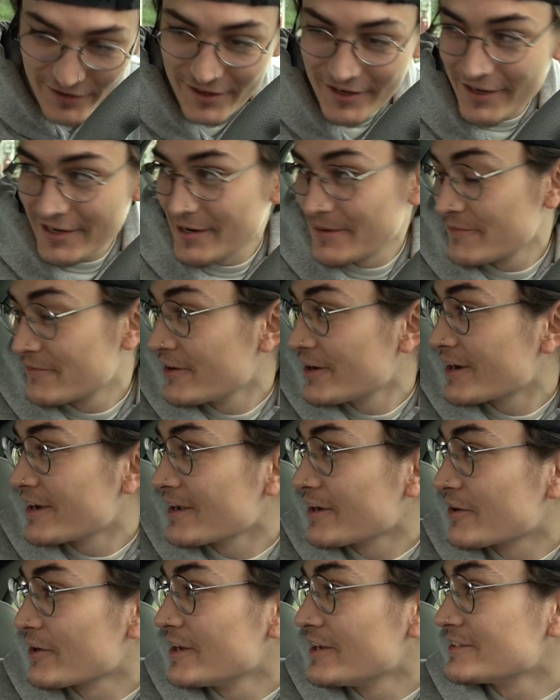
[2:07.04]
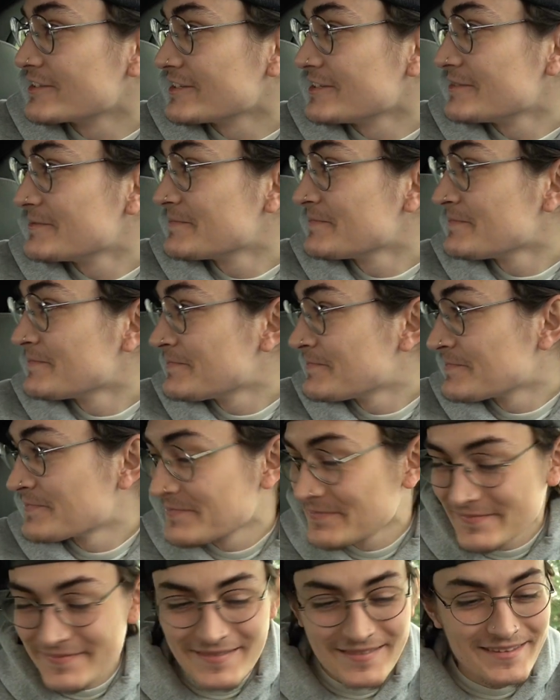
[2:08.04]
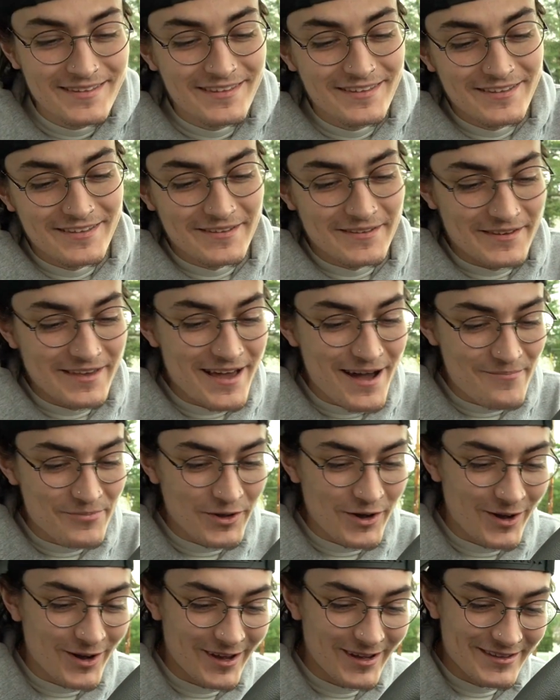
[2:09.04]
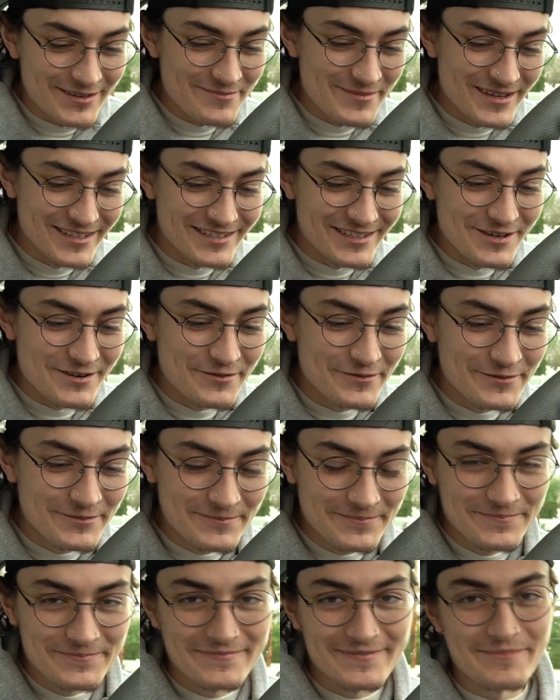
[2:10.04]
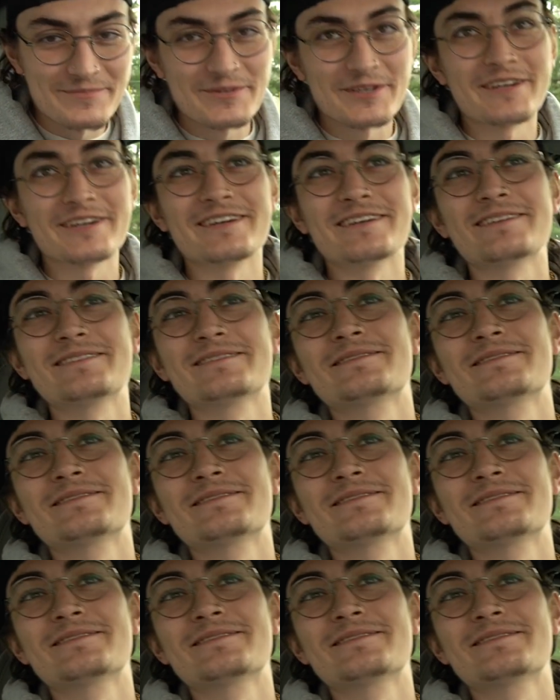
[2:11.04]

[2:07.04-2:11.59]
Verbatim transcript: thinking I'm fucking crazy. Yeah, I'm talking to myself. I'm sorry.